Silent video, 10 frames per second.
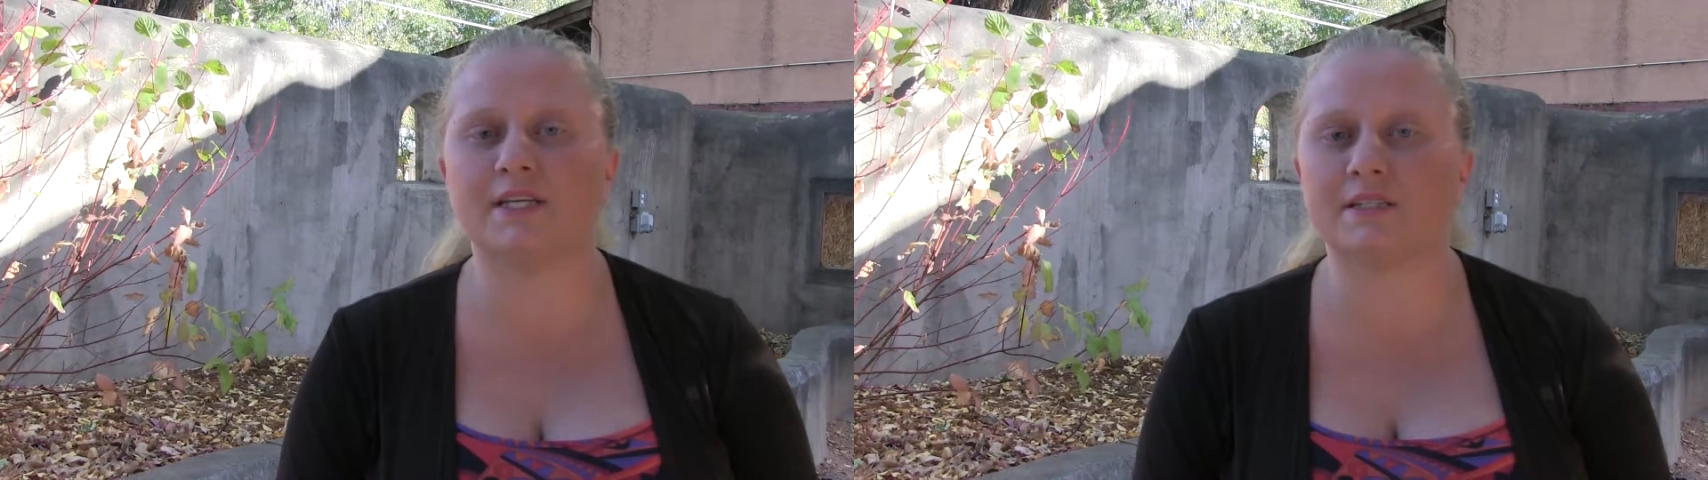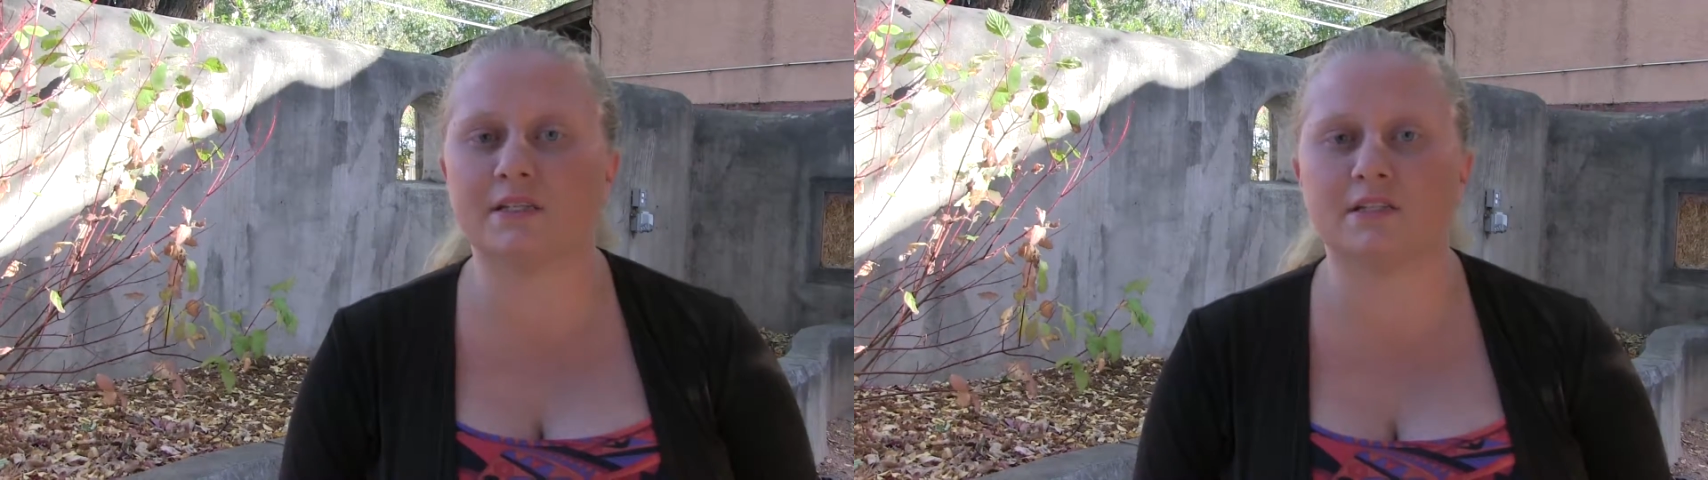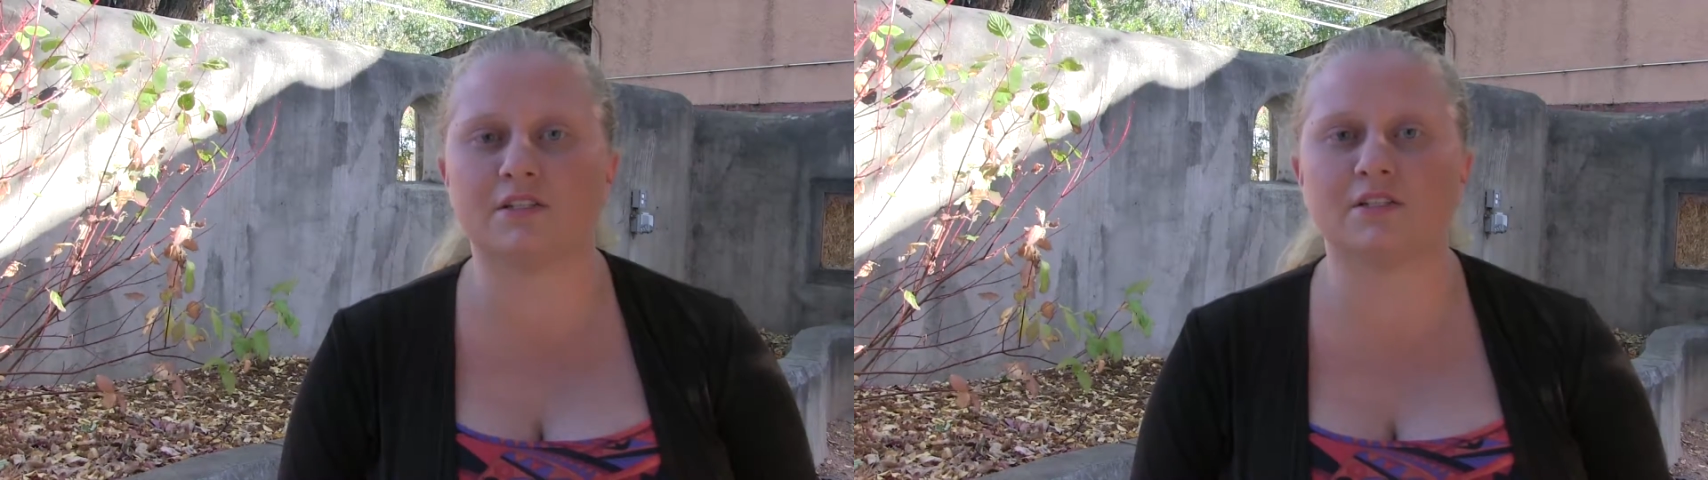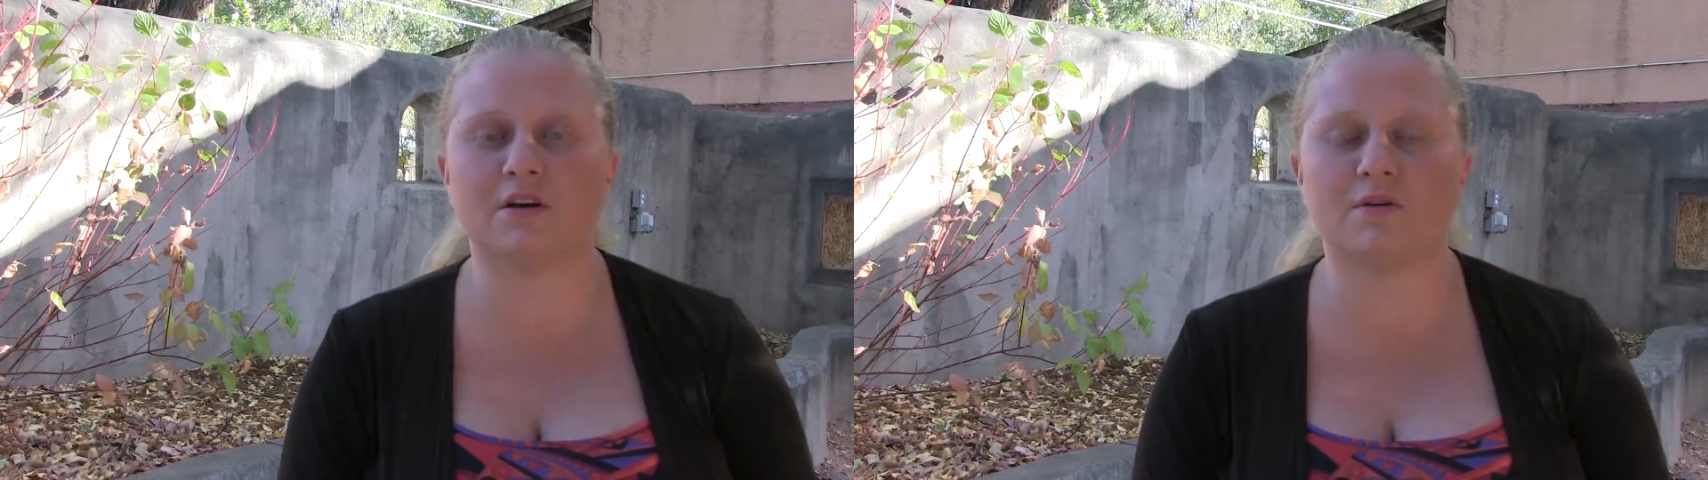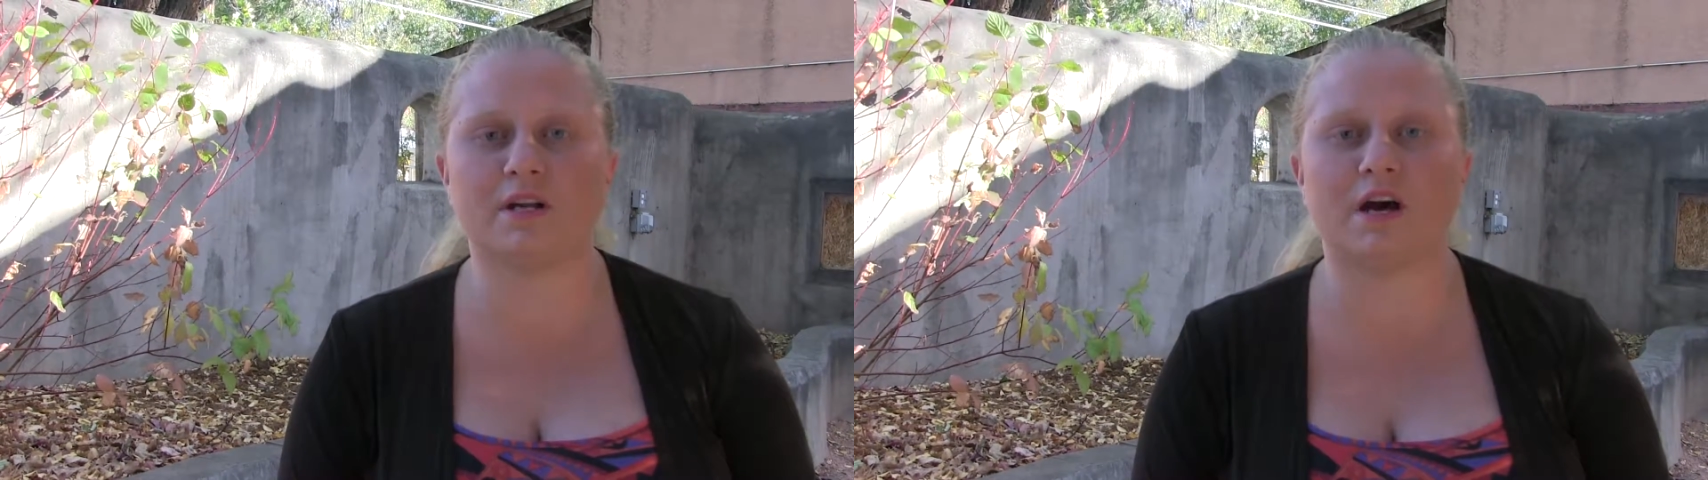Is it going to
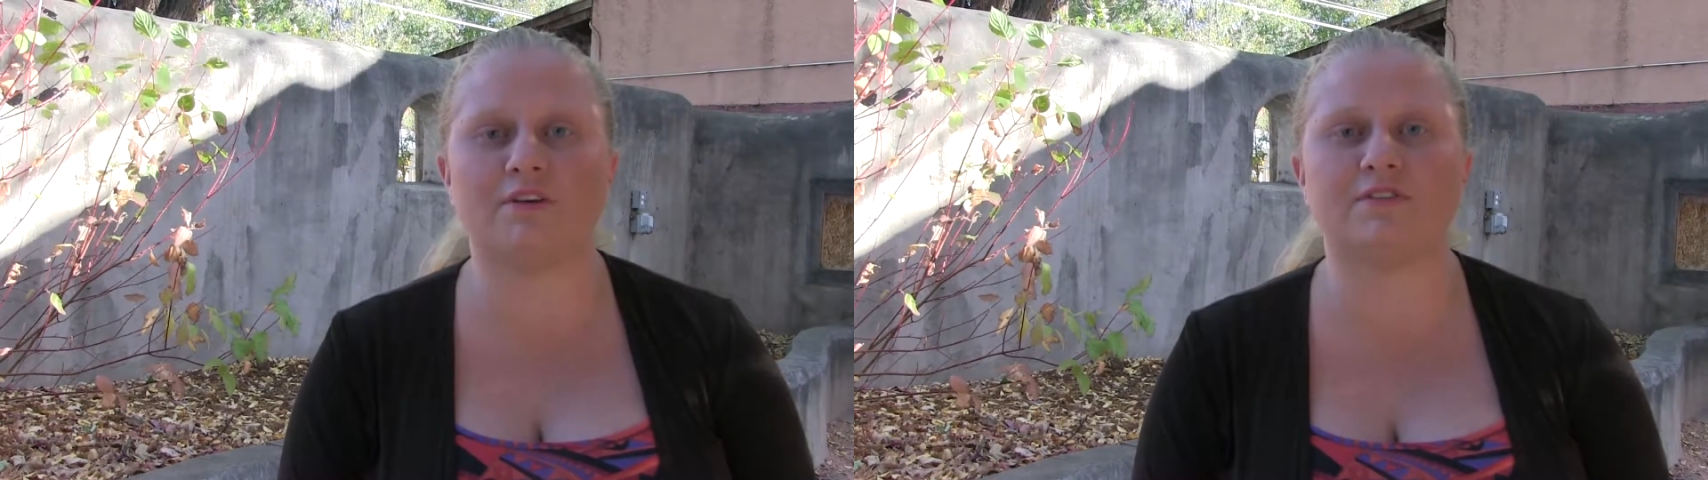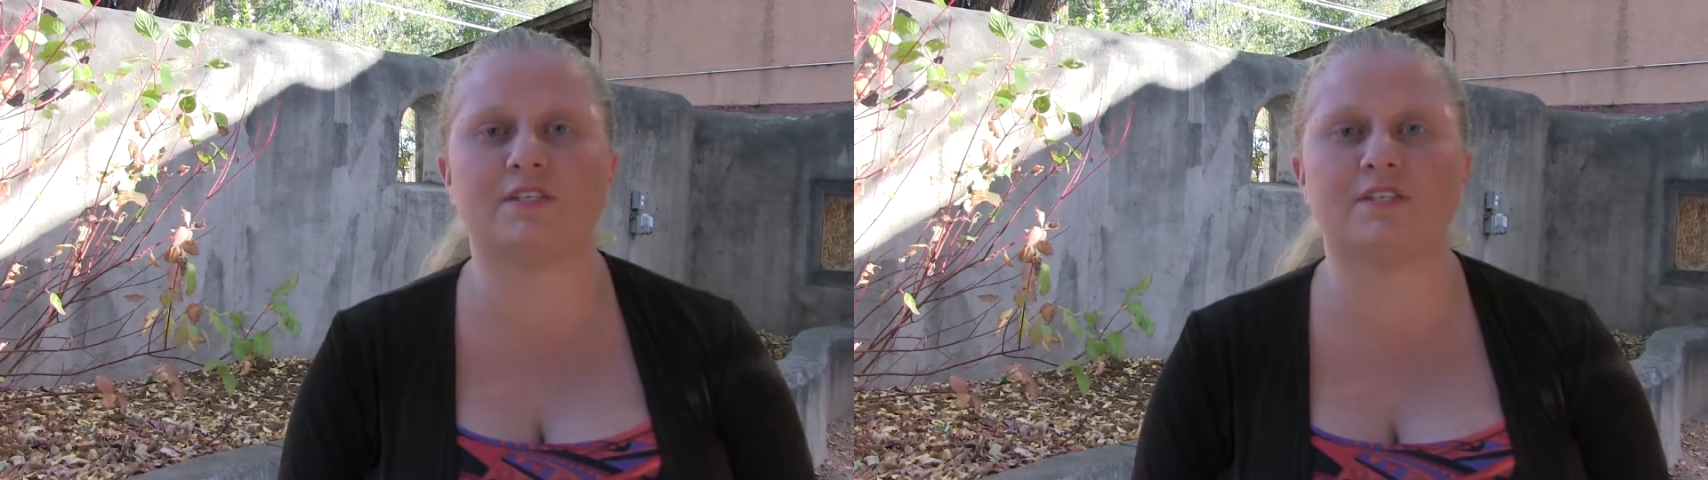snow enough?